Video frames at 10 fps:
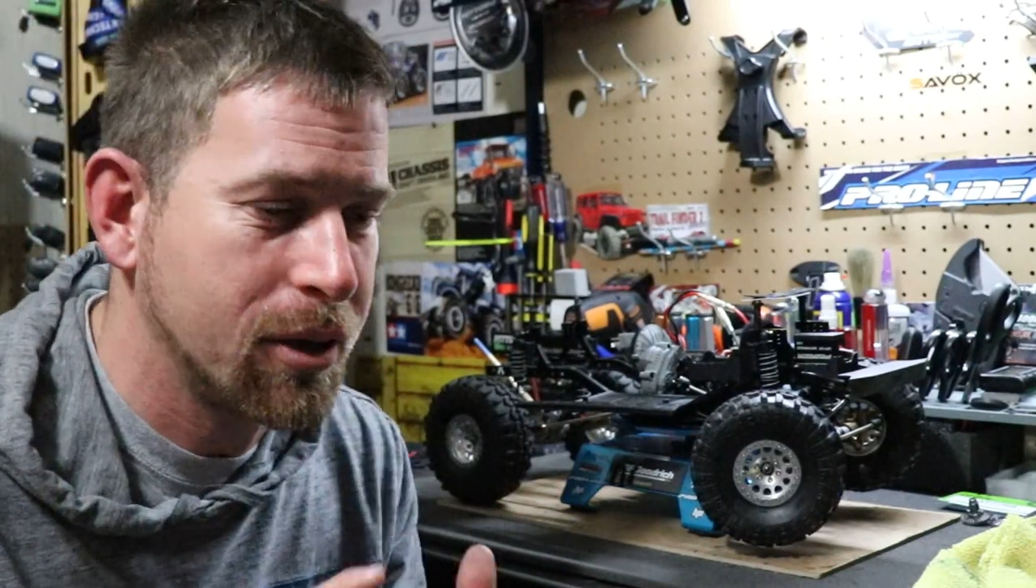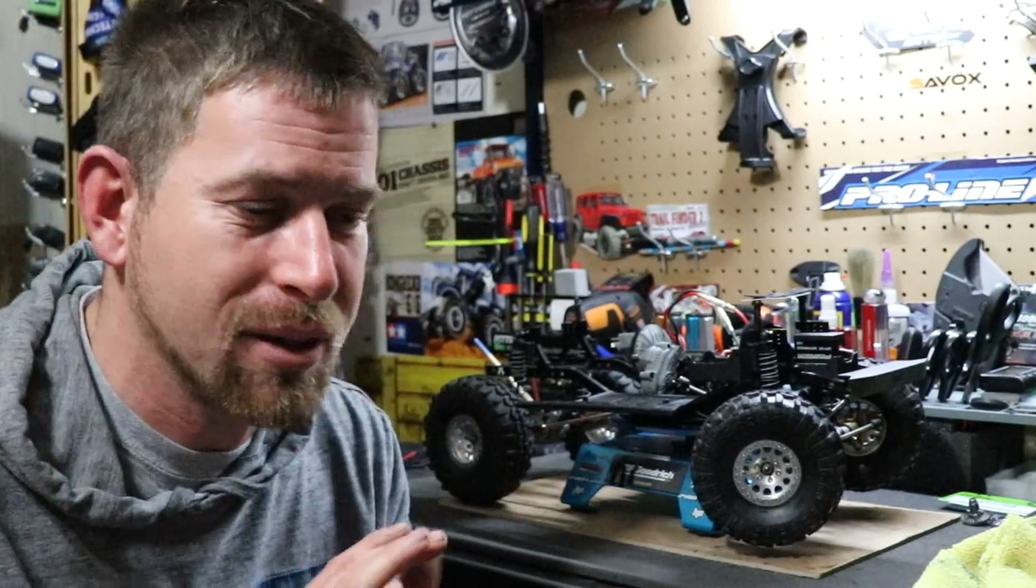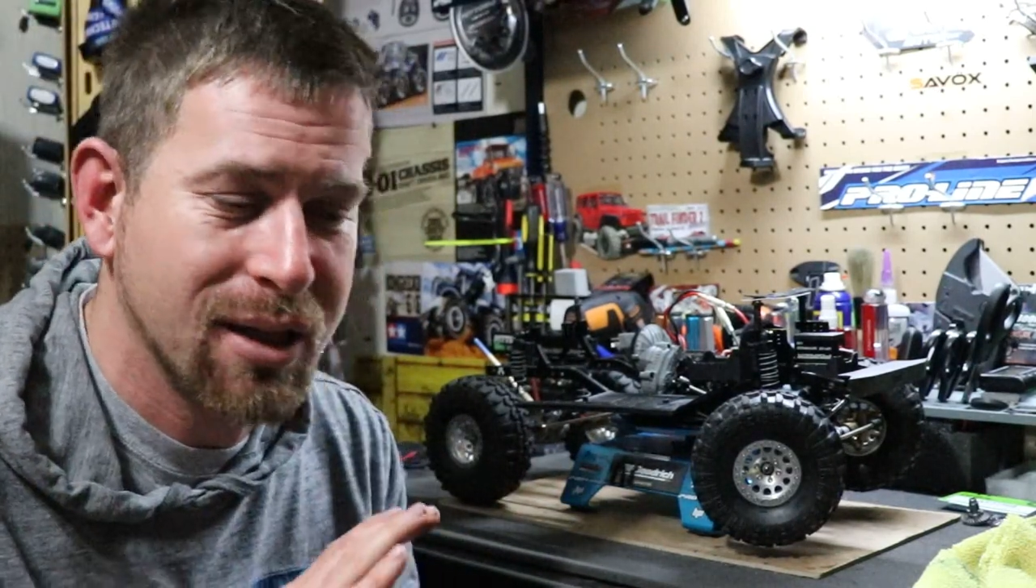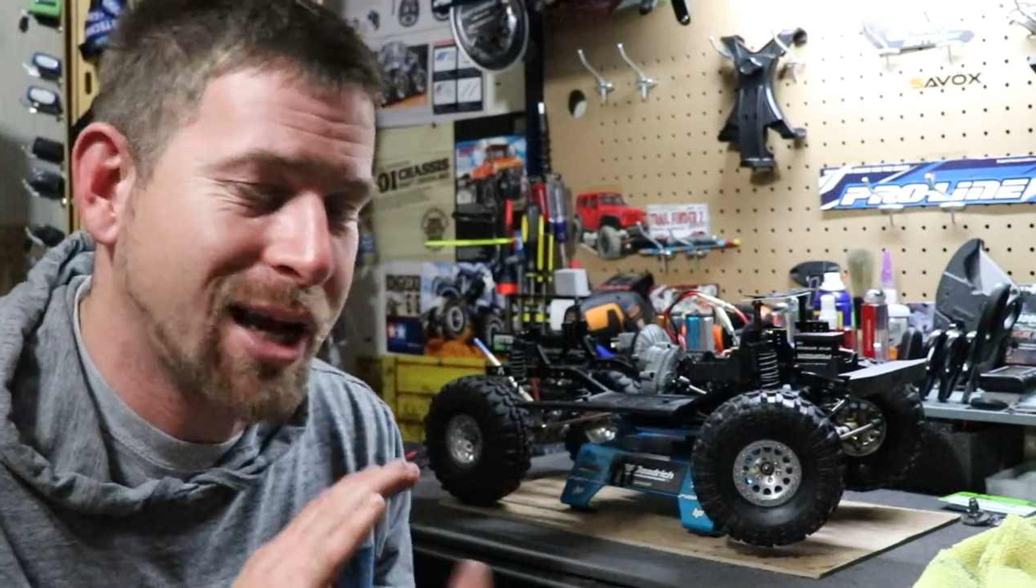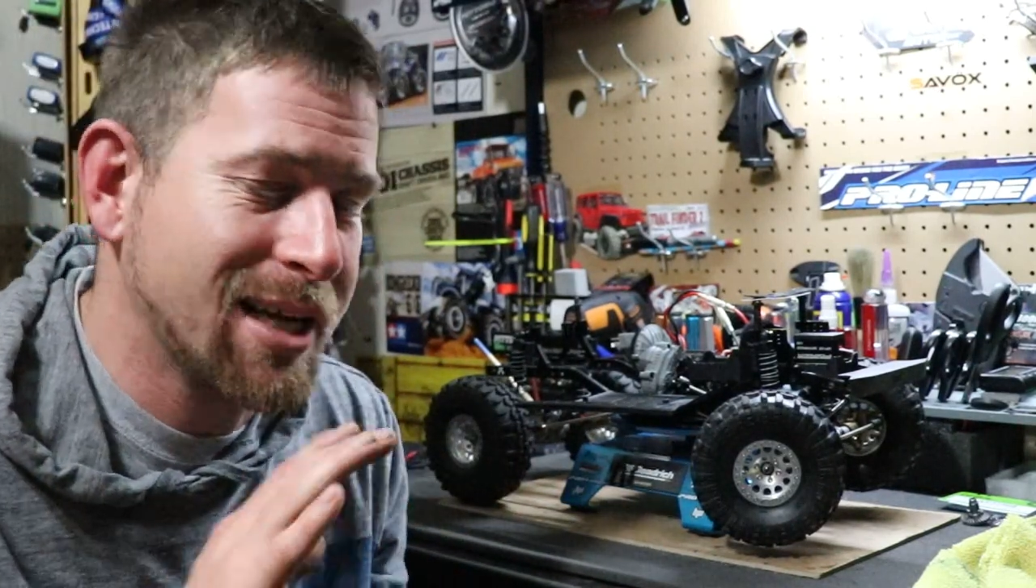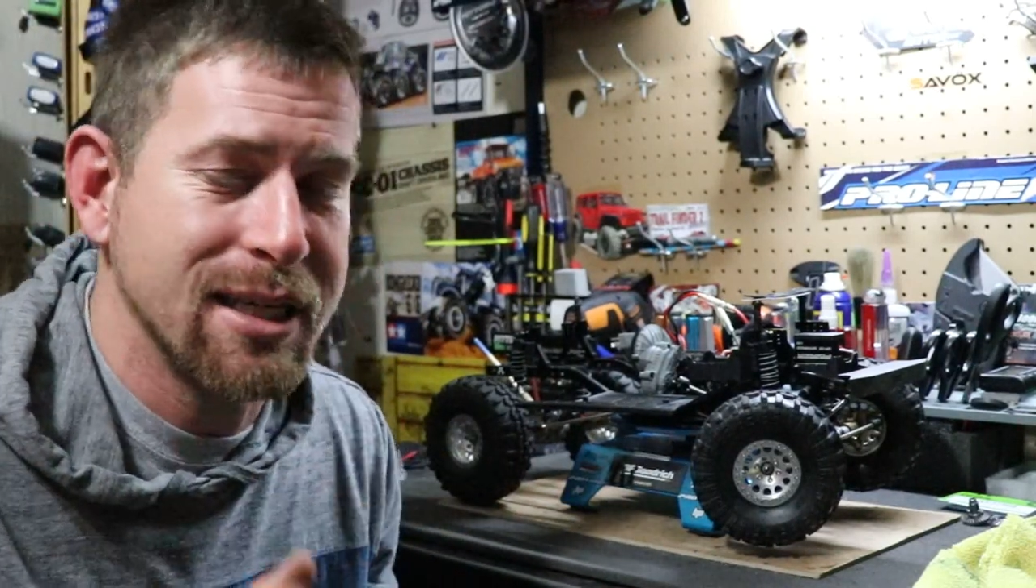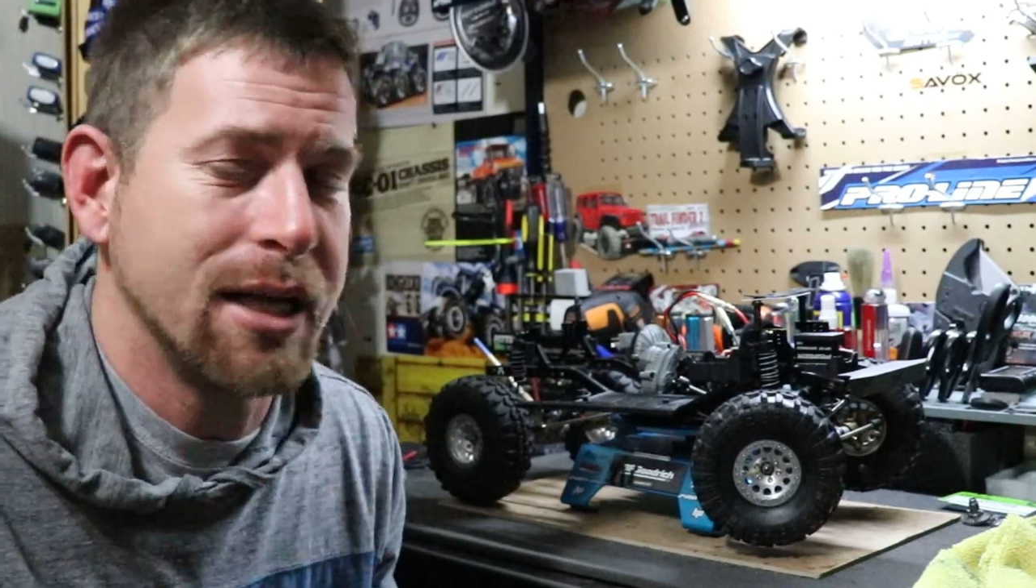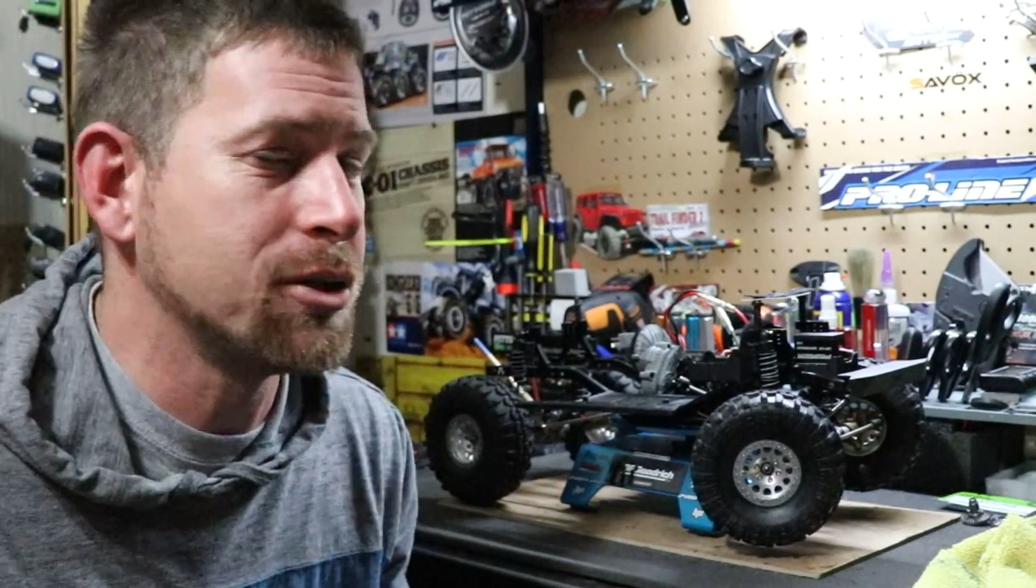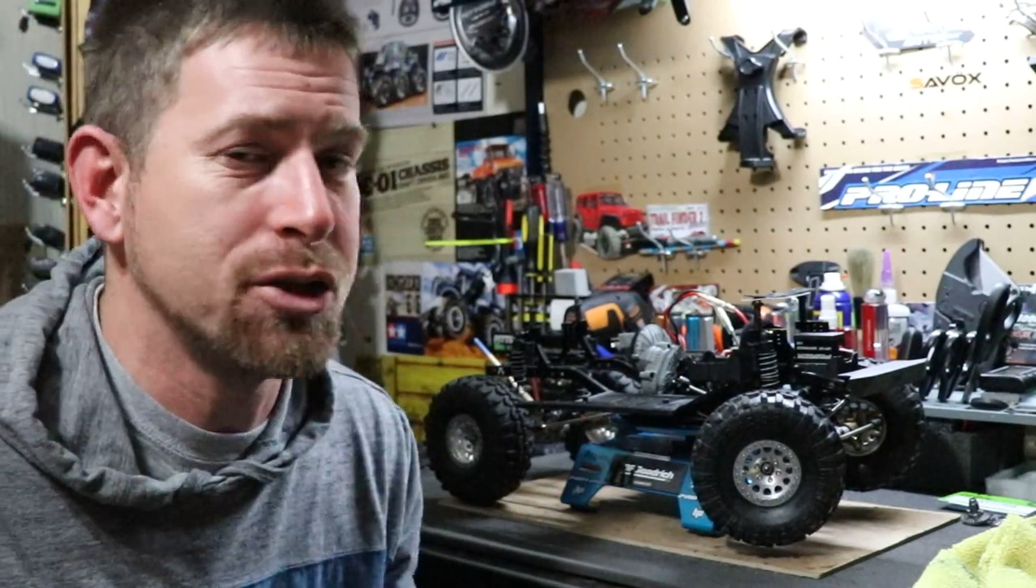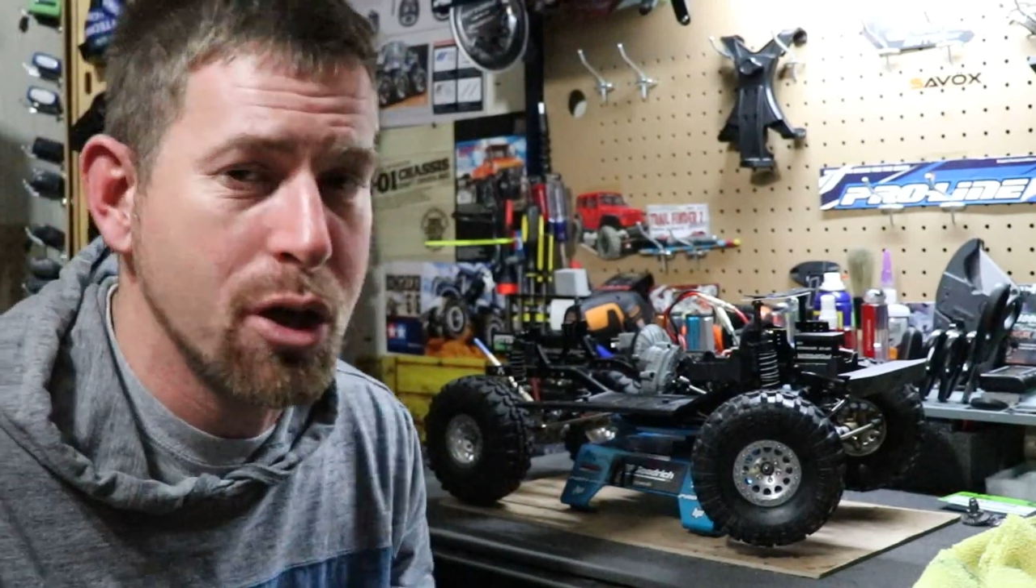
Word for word: Like I said, there's